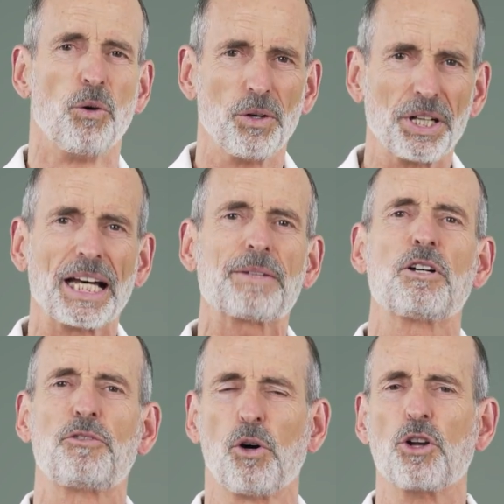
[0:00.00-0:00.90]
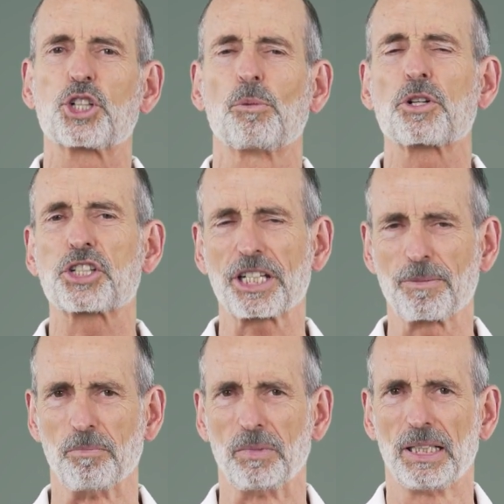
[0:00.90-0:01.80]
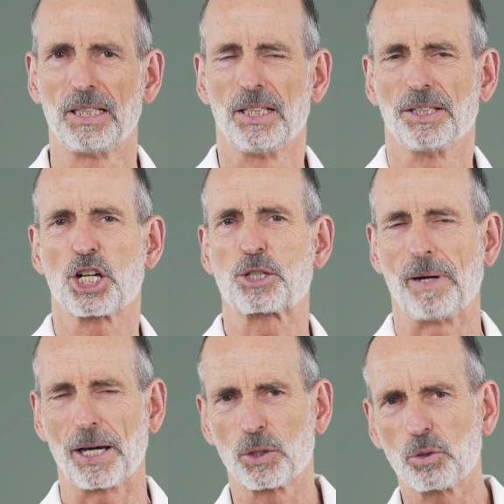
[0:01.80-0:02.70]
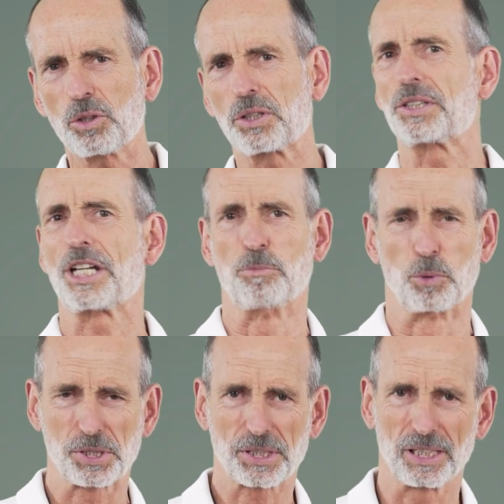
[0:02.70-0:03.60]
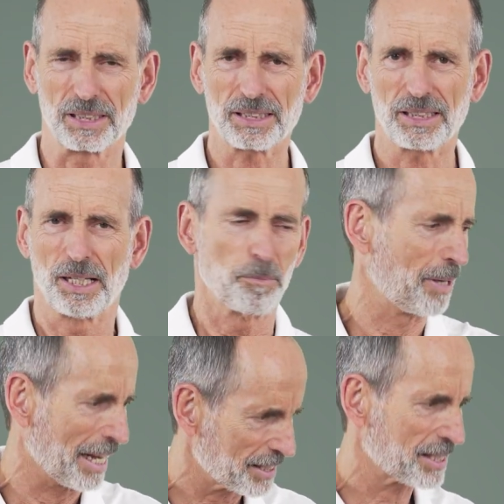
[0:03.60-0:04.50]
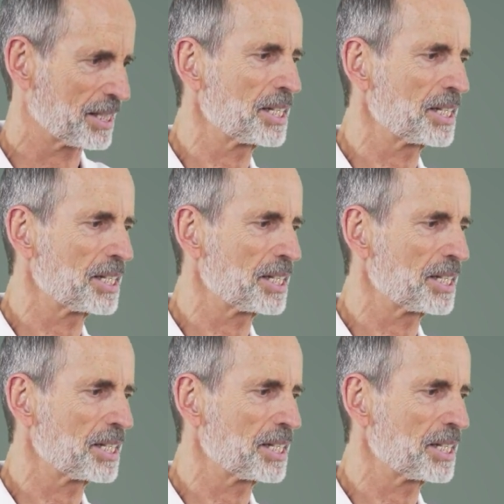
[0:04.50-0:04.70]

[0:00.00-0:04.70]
And this, again, manifests itself in your muscles and fascia,